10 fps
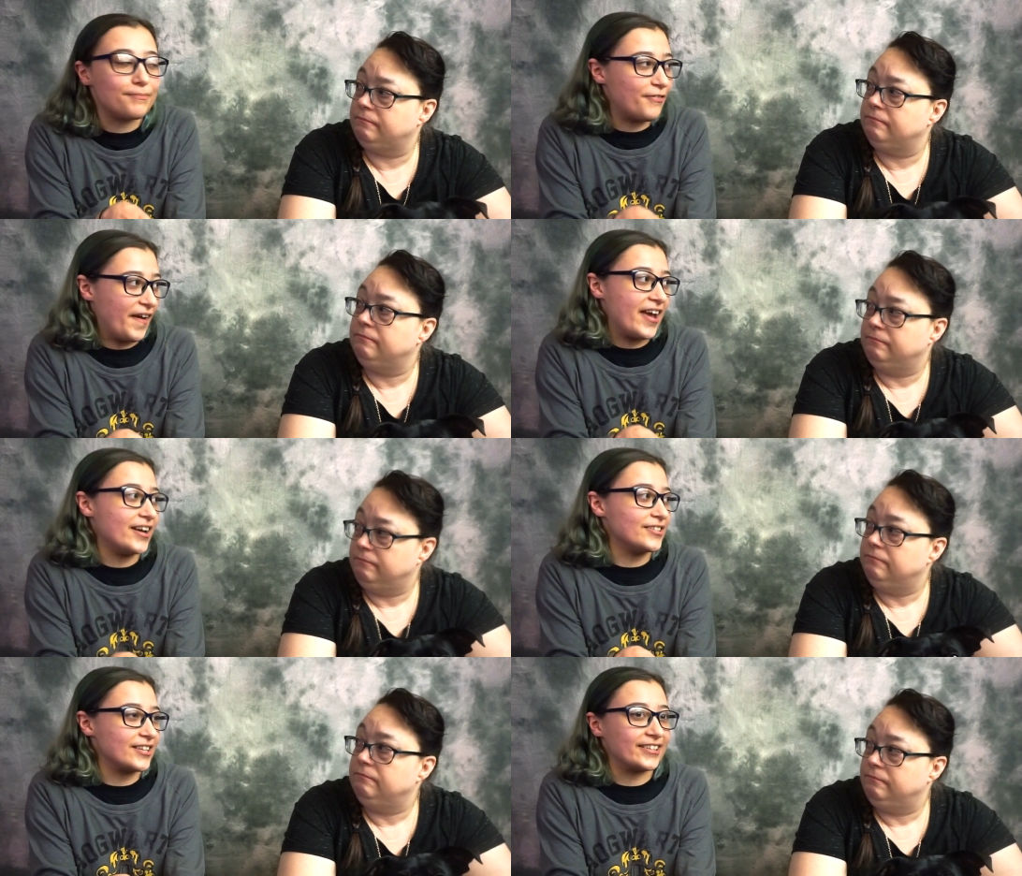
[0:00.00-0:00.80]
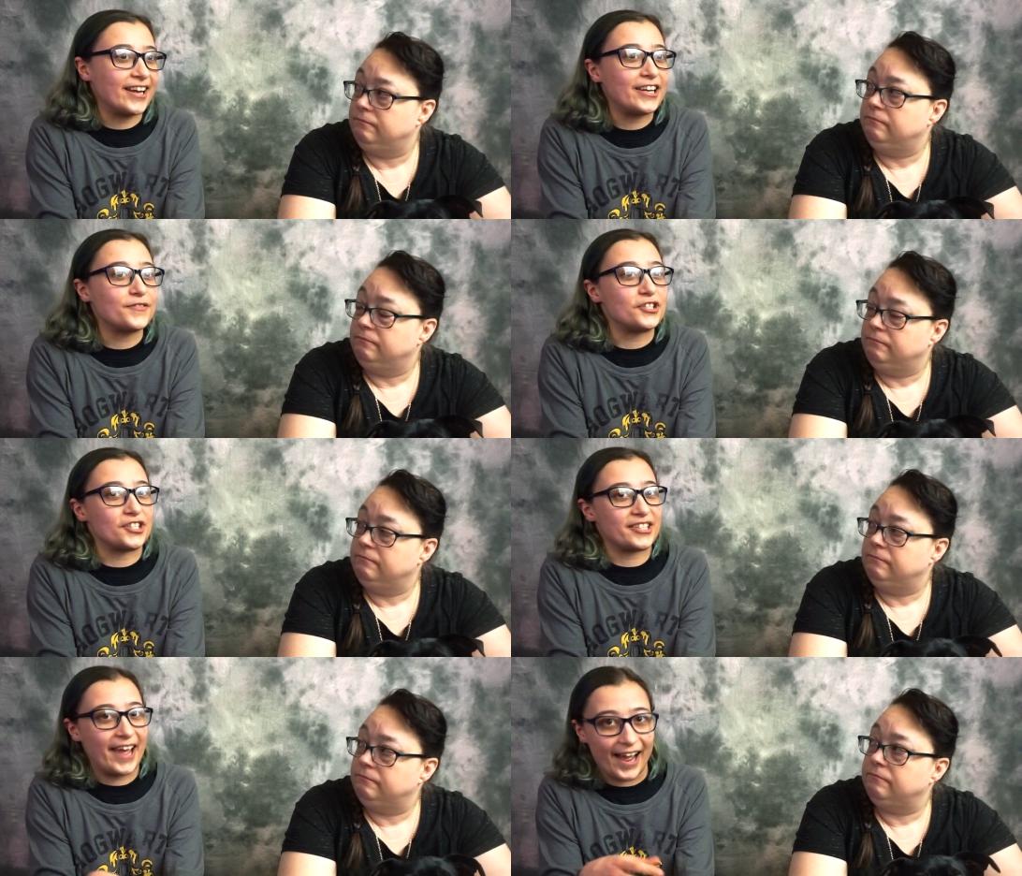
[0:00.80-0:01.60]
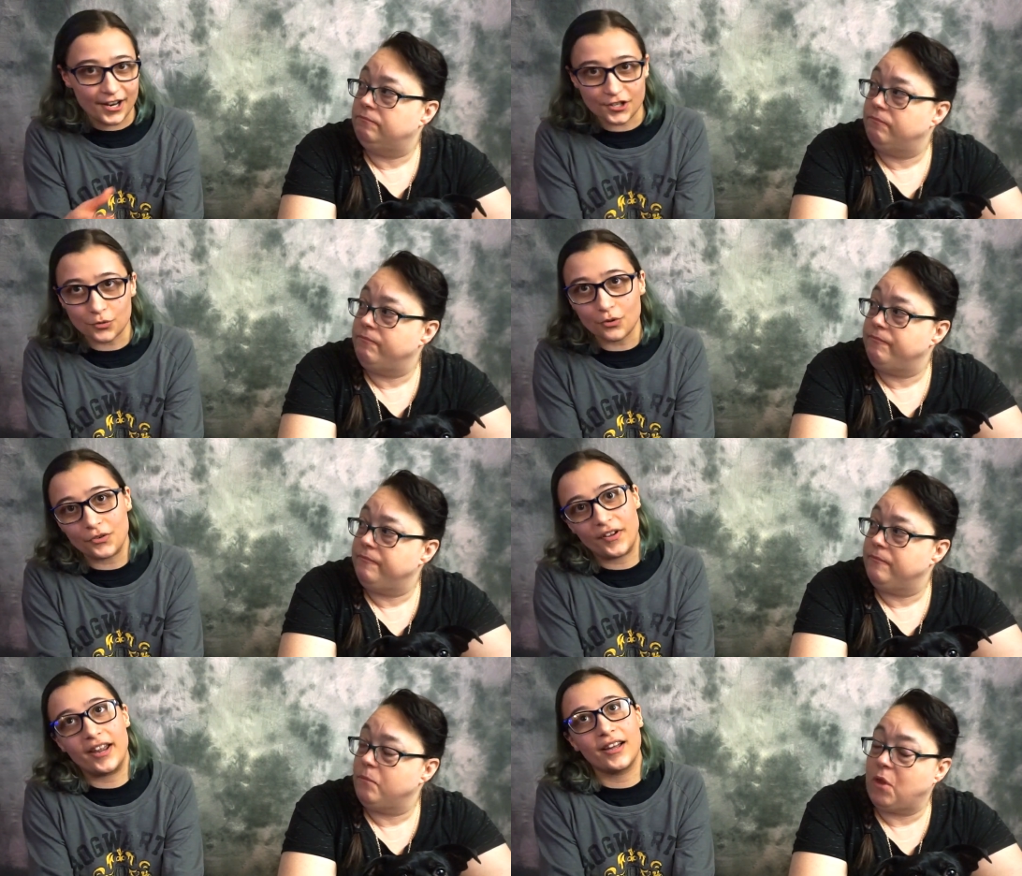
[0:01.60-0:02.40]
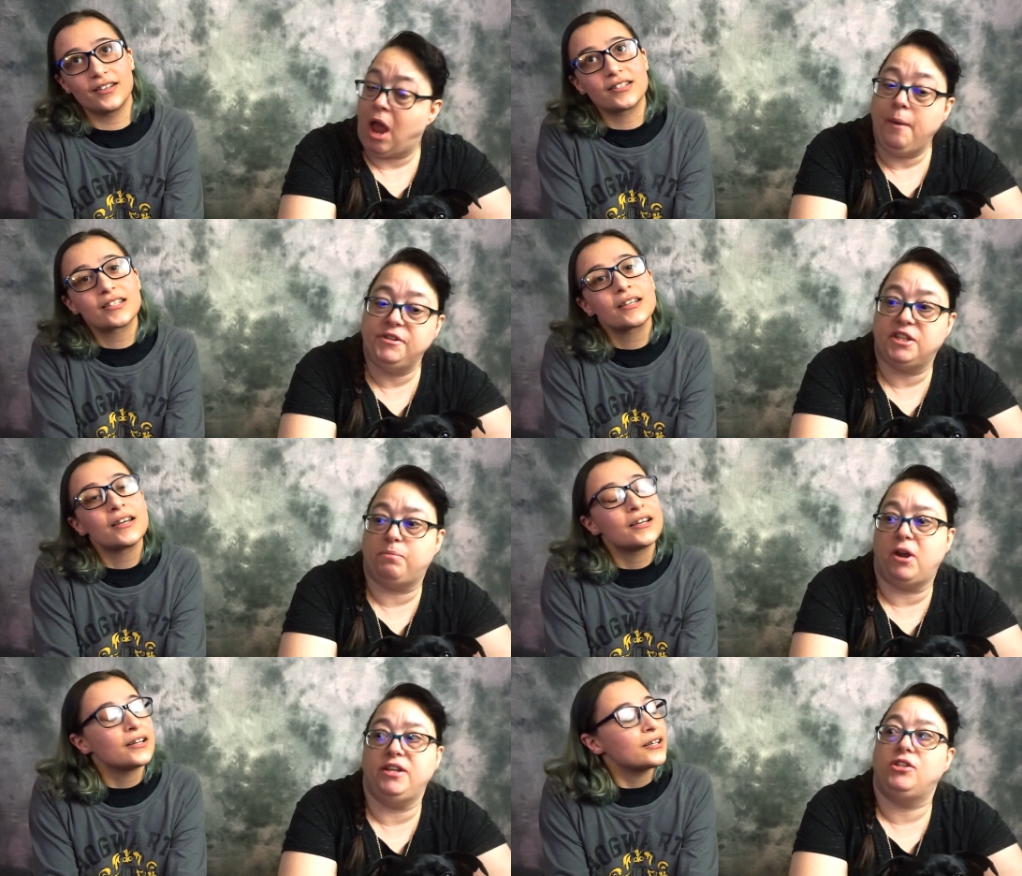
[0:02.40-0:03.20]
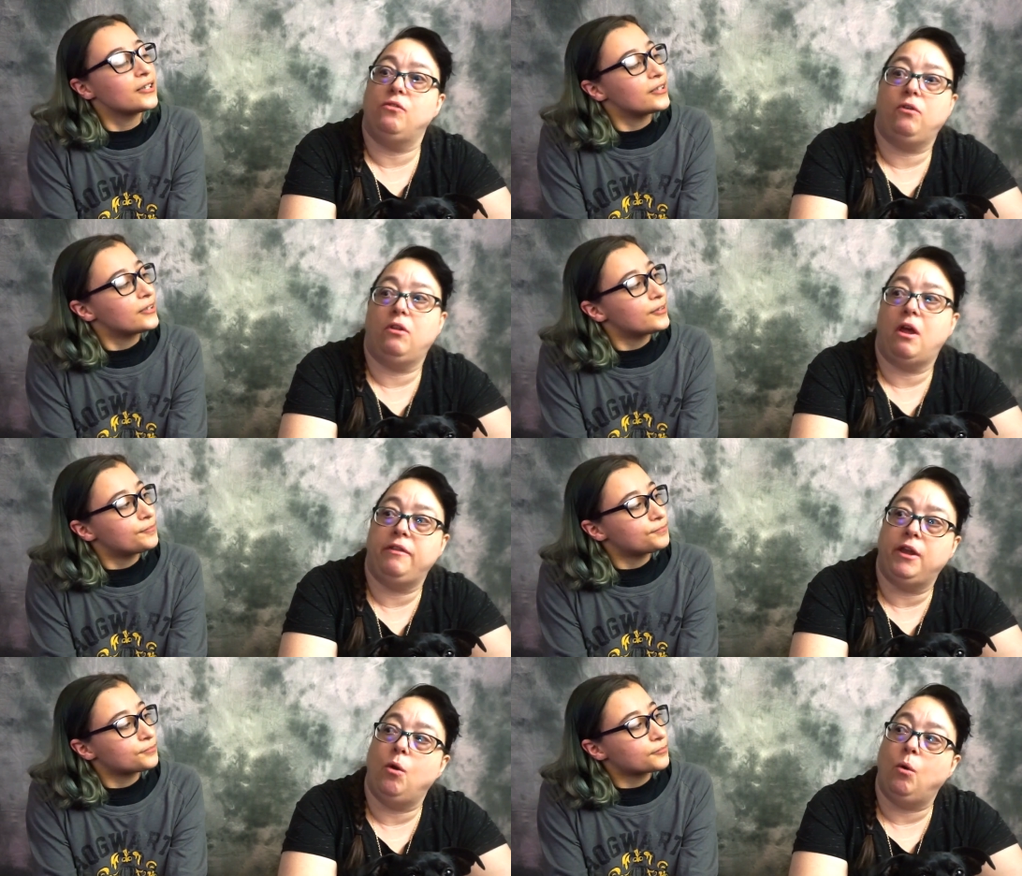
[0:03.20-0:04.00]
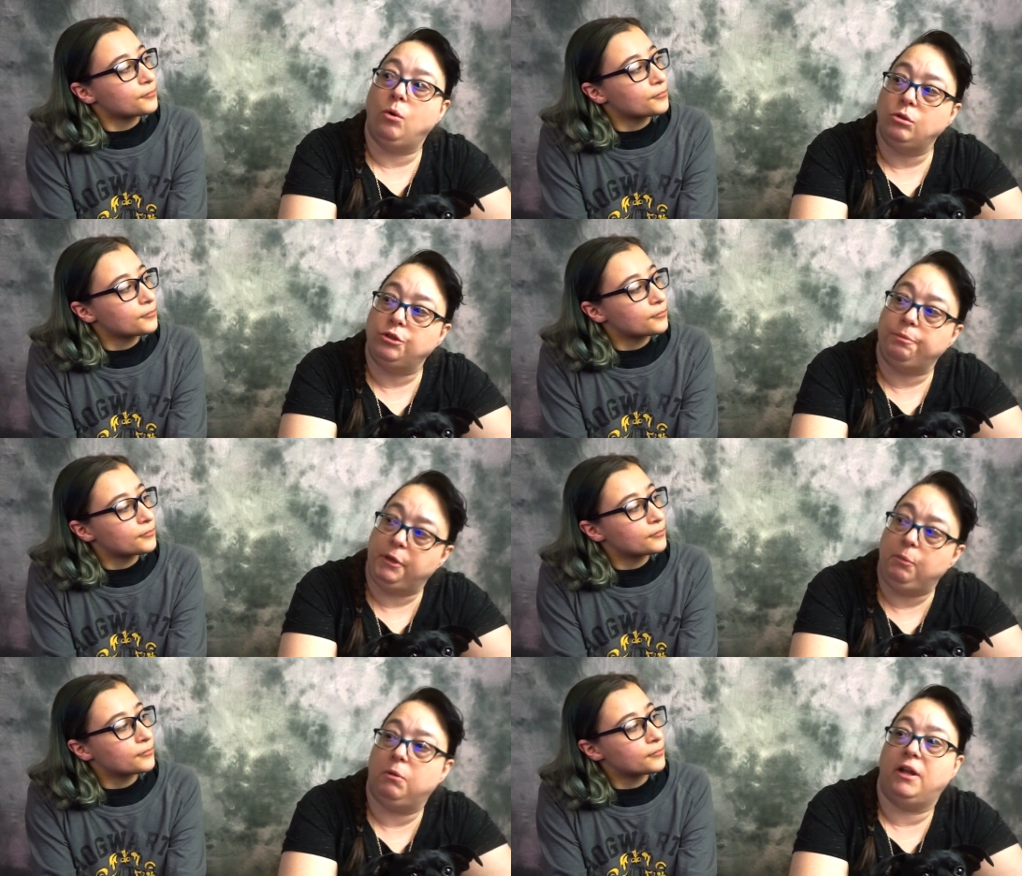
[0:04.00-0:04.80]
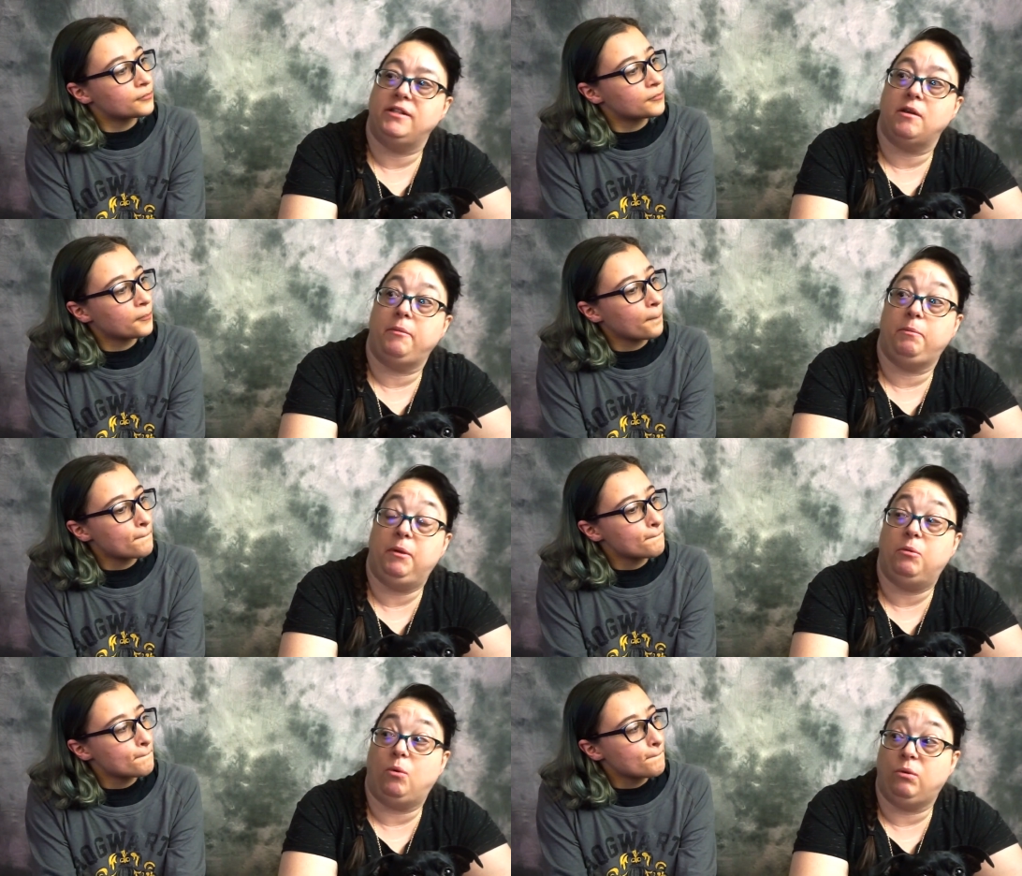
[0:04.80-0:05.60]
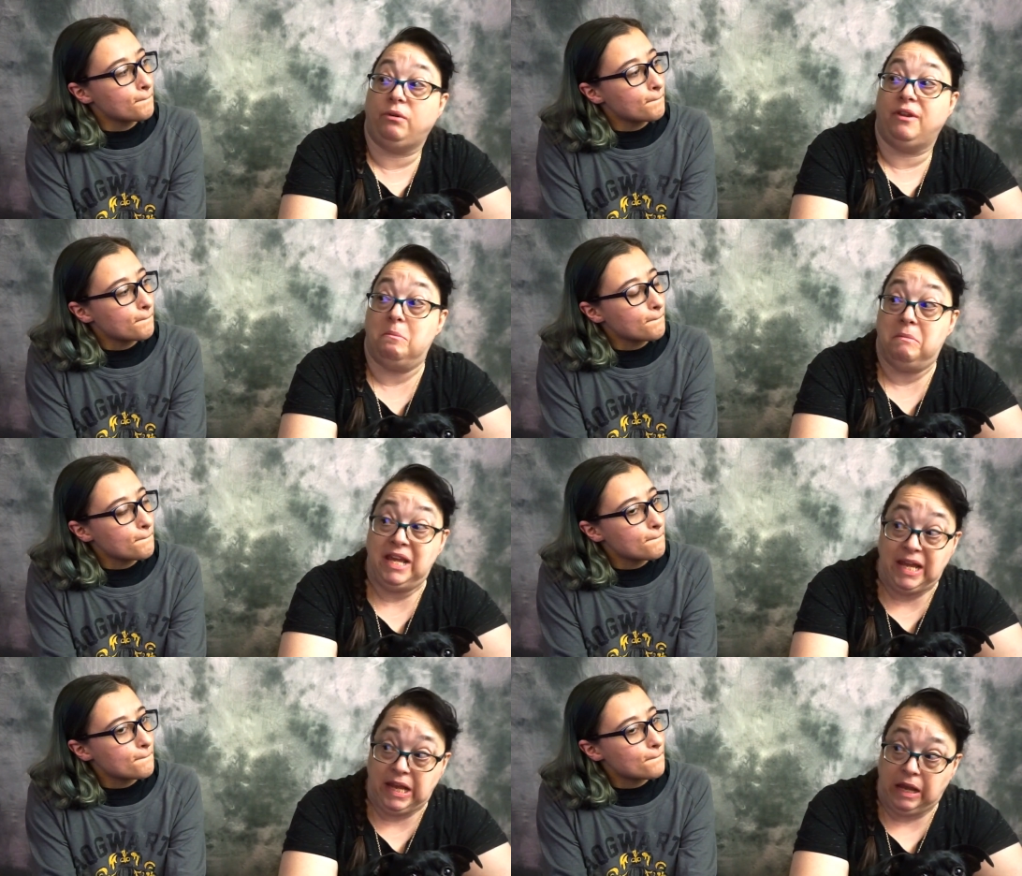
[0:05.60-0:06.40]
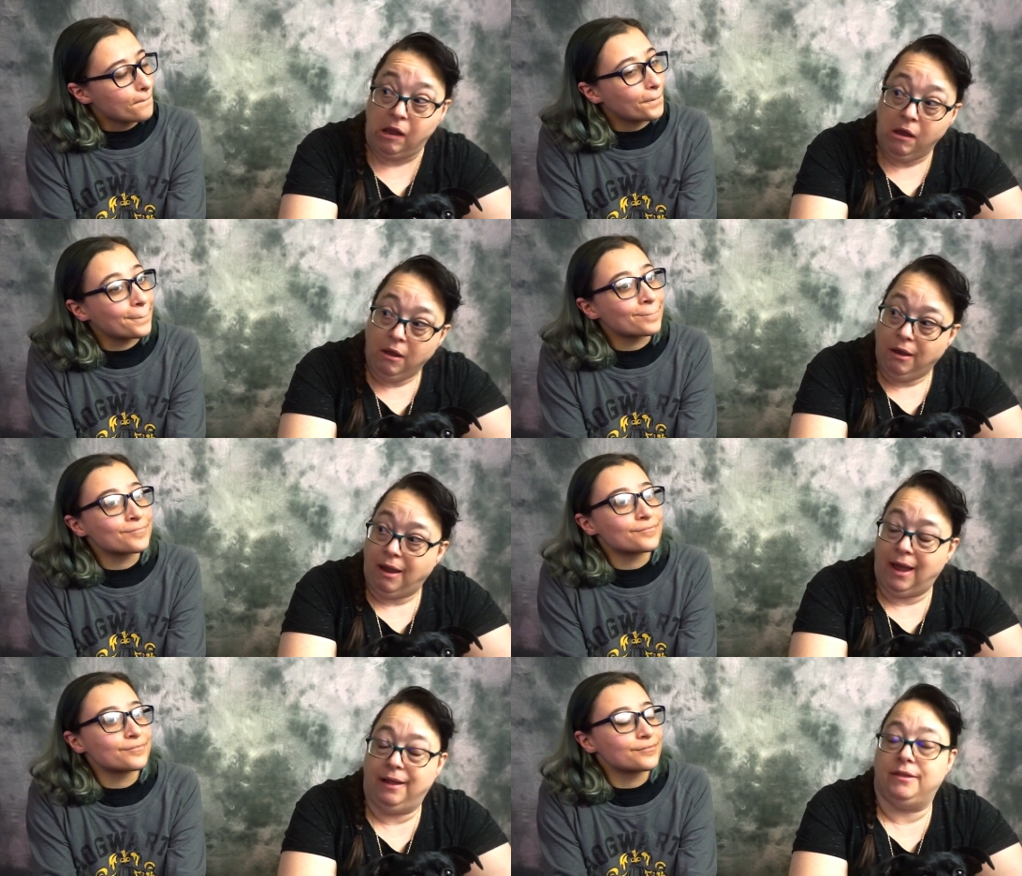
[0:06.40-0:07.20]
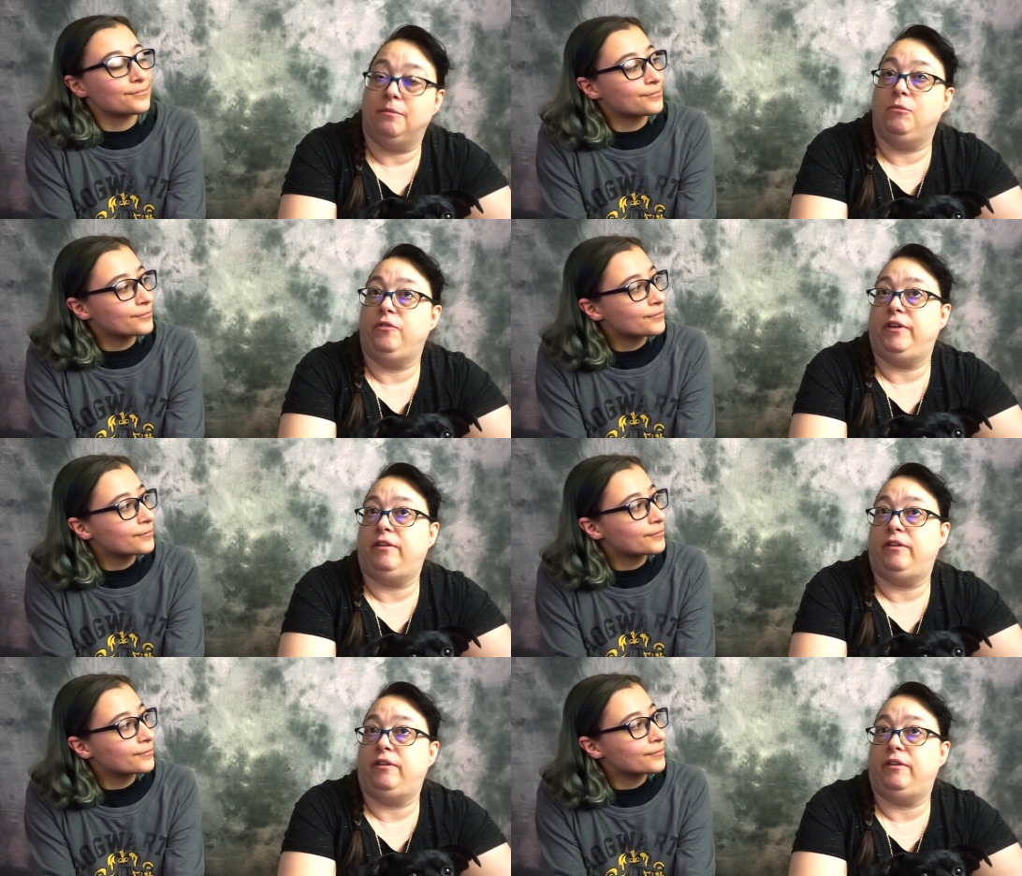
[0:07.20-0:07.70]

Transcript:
Speaker 1: fans, like not even just casual fans.
Speaker 2: I was surprised over a lot of the older people I saw. I mean, people older than me mm-hmm. at the movie